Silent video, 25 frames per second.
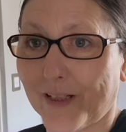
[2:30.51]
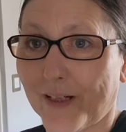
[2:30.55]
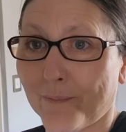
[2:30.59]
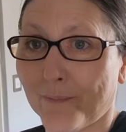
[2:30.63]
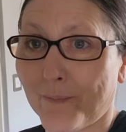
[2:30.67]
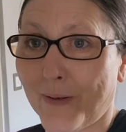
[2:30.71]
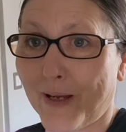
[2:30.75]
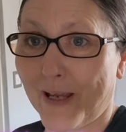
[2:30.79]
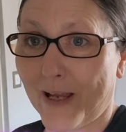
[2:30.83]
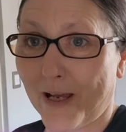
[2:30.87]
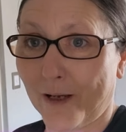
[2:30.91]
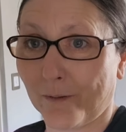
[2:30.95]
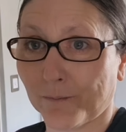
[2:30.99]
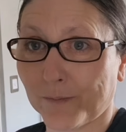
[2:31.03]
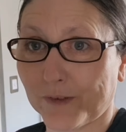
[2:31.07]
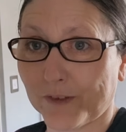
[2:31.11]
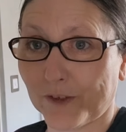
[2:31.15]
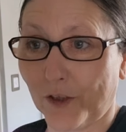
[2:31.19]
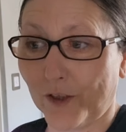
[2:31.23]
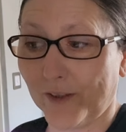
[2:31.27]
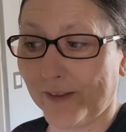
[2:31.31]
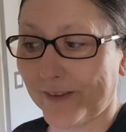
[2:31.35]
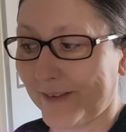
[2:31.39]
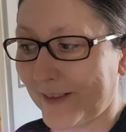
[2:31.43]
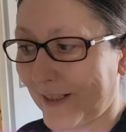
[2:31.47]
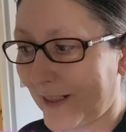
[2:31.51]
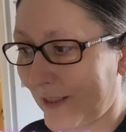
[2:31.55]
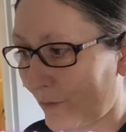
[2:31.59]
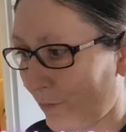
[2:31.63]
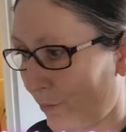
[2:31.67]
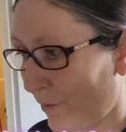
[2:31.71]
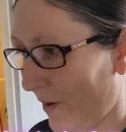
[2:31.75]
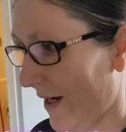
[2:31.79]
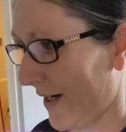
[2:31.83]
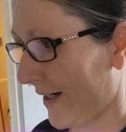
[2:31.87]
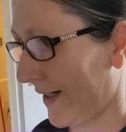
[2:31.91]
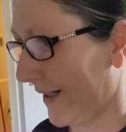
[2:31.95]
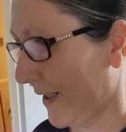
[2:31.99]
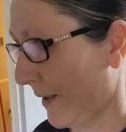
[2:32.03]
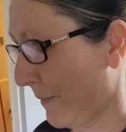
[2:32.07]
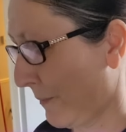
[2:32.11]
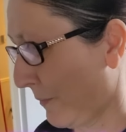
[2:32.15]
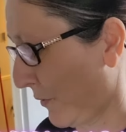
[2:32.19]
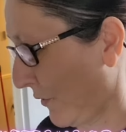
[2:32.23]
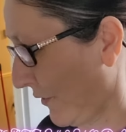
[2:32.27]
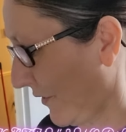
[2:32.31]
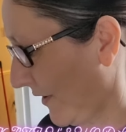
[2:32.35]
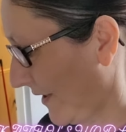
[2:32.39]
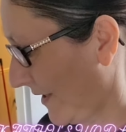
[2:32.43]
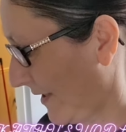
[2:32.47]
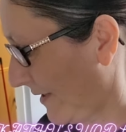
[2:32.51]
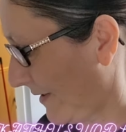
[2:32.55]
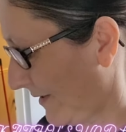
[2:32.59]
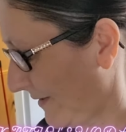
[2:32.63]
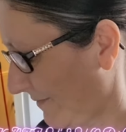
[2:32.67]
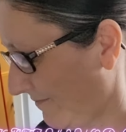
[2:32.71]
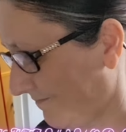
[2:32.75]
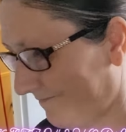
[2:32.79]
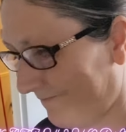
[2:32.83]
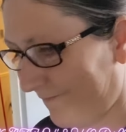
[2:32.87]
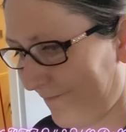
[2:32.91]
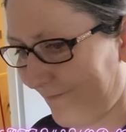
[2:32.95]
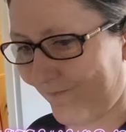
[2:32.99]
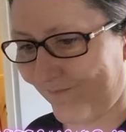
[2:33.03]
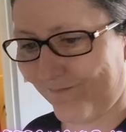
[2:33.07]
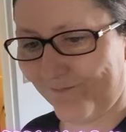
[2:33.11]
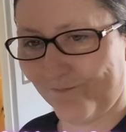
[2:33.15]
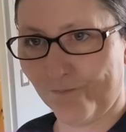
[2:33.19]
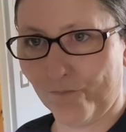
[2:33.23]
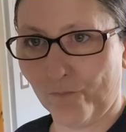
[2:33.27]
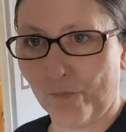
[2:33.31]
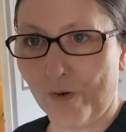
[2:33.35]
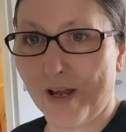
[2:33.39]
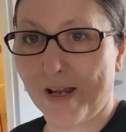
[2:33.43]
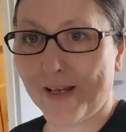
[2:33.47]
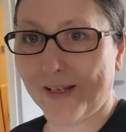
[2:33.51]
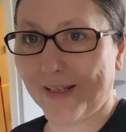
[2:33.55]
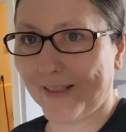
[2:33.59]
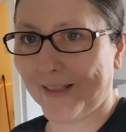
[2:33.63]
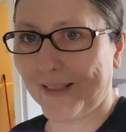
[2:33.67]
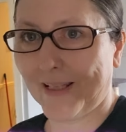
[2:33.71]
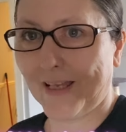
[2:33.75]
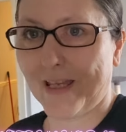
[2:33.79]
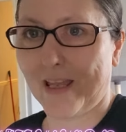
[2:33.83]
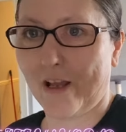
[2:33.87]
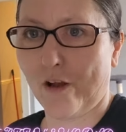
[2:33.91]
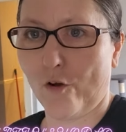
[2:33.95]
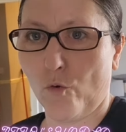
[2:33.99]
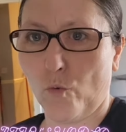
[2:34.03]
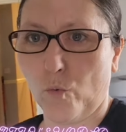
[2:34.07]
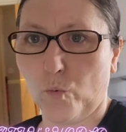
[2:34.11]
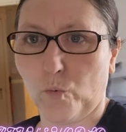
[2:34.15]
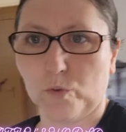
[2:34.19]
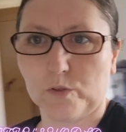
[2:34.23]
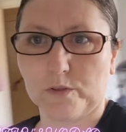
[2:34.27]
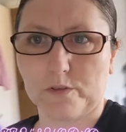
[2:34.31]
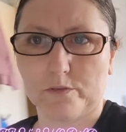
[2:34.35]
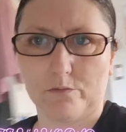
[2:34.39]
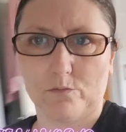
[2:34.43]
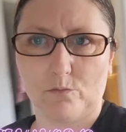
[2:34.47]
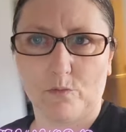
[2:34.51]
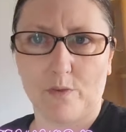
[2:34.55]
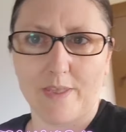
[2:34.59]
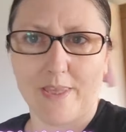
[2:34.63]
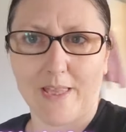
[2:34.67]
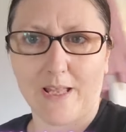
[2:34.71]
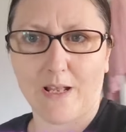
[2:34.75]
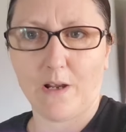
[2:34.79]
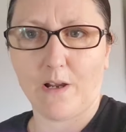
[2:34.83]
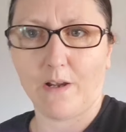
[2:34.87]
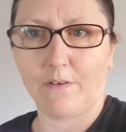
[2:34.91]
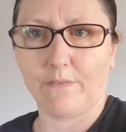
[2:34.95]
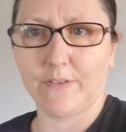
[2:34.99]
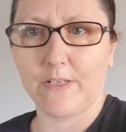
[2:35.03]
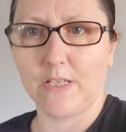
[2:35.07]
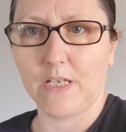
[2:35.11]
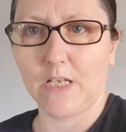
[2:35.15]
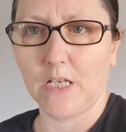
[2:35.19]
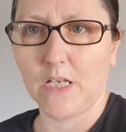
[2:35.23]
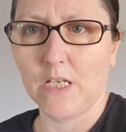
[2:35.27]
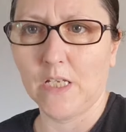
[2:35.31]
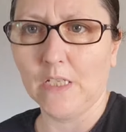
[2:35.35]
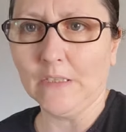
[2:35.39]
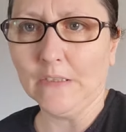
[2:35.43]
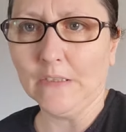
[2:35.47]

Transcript: My arm's going dead. Where can I put this? Where can I hold without having a...